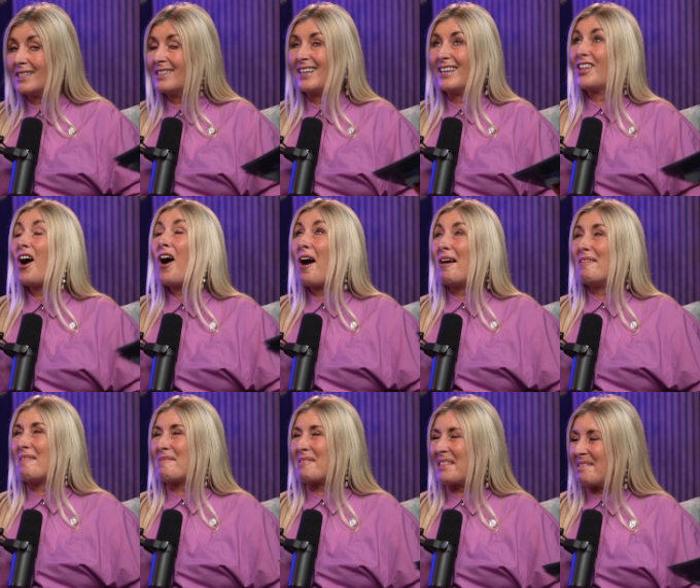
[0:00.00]
is at the heart of
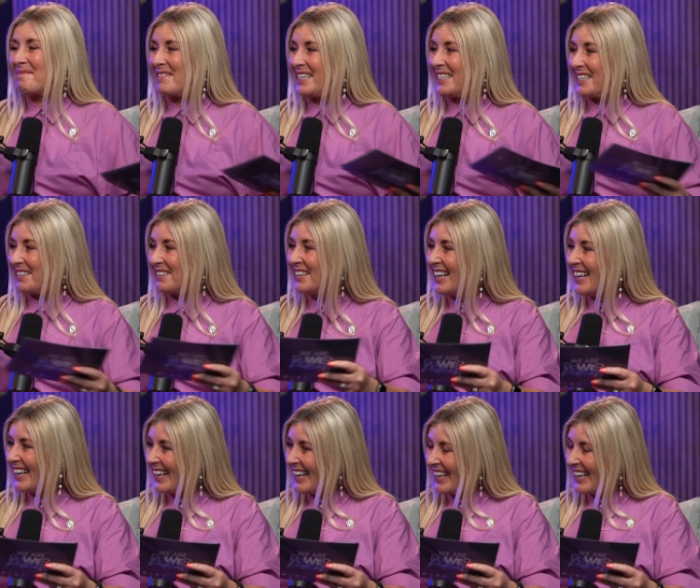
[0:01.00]
everything we do. Yeah.